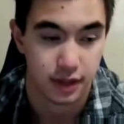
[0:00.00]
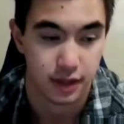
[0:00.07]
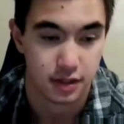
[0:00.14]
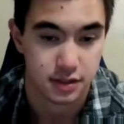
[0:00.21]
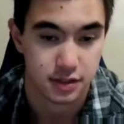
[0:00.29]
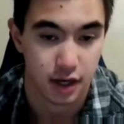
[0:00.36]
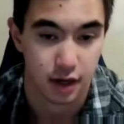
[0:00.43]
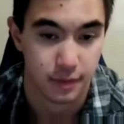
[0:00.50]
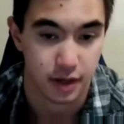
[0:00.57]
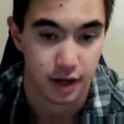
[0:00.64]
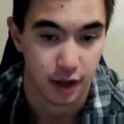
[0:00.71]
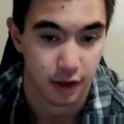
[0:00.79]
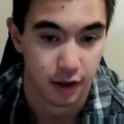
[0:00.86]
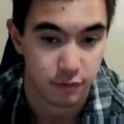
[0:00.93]
But that said, I
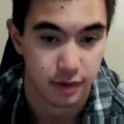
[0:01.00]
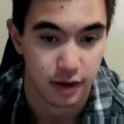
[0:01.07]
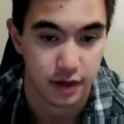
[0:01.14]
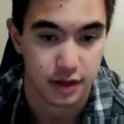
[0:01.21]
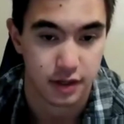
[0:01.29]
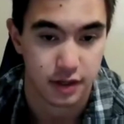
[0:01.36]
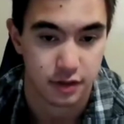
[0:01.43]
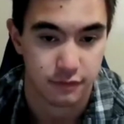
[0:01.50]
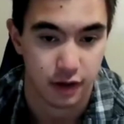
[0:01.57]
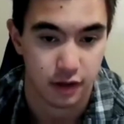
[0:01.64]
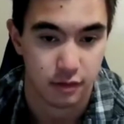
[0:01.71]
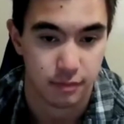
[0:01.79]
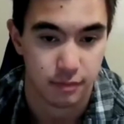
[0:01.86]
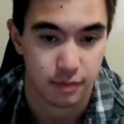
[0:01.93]
mean, everybody can
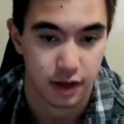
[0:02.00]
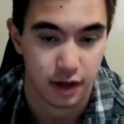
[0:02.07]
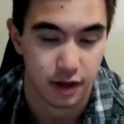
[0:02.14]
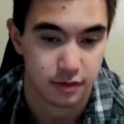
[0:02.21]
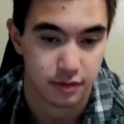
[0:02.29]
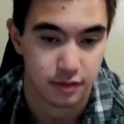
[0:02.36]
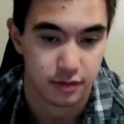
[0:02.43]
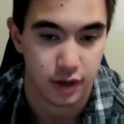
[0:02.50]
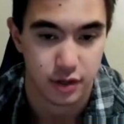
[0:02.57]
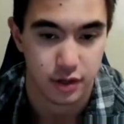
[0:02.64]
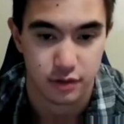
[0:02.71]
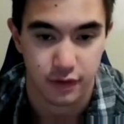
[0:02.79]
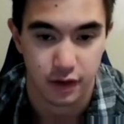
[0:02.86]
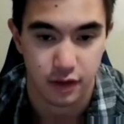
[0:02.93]
develop it. And the way
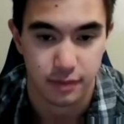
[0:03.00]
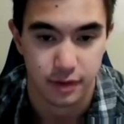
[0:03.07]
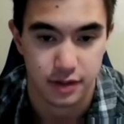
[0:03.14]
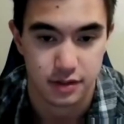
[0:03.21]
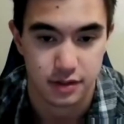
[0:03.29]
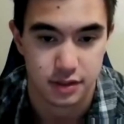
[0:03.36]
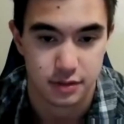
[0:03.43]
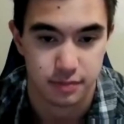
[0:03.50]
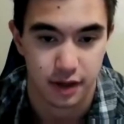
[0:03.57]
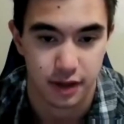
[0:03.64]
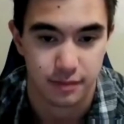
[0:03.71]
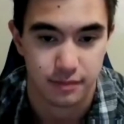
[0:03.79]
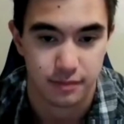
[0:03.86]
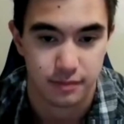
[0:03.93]
you develop it is just
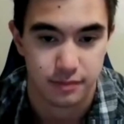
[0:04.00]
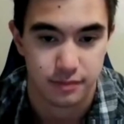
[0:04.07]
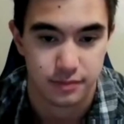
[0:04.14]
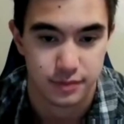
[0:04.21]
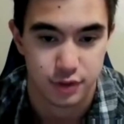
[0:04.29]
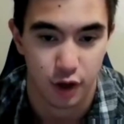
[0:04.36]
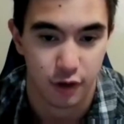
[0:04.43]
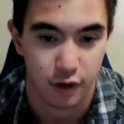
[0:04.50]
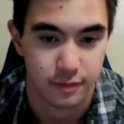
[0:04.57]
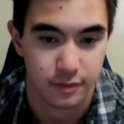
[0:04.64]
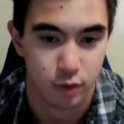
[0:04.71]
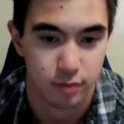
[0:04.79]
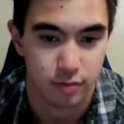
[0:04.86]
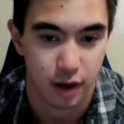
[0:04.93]
by solving
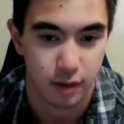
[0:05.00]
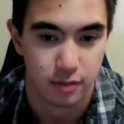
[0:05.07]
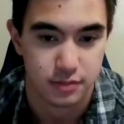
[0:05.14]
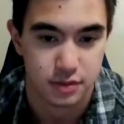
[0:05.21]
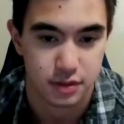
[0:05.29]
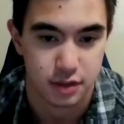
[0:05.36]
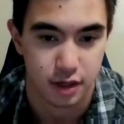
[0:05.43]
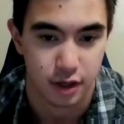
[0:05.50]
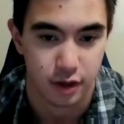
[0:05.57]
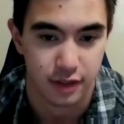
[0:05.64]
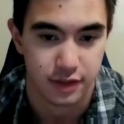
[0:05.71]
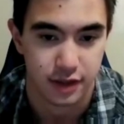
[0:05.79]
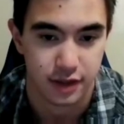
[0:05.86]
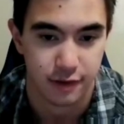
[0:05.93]
more problems.
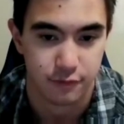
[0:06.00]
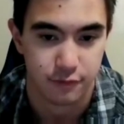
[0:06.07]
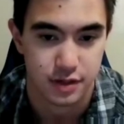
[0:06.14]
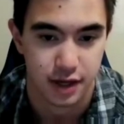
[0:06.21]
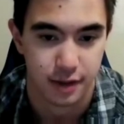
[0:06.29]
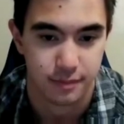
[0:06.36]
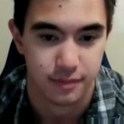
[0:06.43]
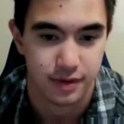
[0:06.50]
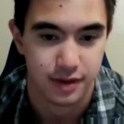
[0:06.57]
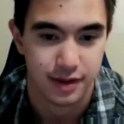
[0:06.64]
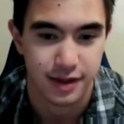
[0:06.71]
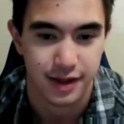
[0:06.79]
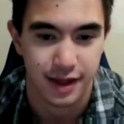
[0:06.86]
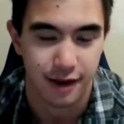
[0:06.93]
I think every time
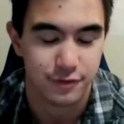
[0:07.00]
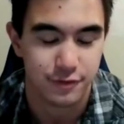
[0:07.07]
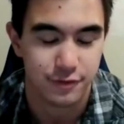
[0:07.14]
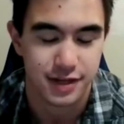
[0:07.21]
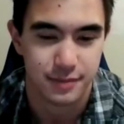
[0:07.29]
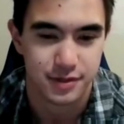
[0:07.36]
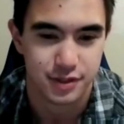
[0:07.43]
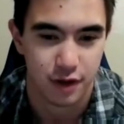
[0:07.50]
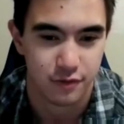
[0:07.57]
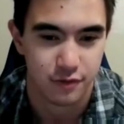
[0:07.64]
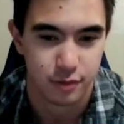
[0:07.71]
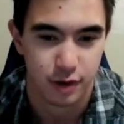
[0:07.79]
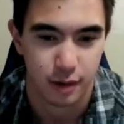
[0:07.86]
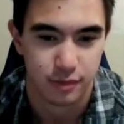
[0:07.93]
you solve
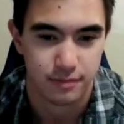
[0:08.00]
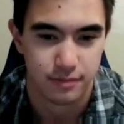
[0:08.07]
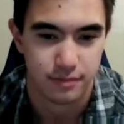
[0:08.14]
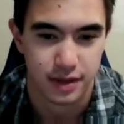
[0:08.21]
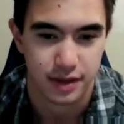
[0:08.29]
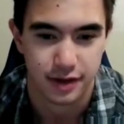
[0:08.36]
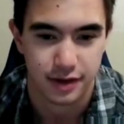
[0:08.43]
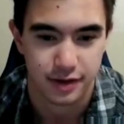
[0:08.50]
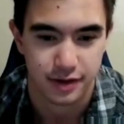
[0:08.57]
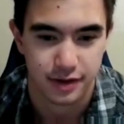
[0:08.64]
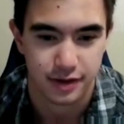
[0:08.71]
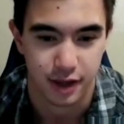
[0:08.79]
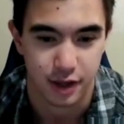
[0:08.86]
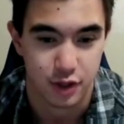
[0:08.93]
a problem, be it
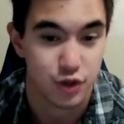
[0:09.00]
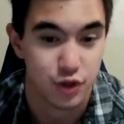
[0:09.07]
a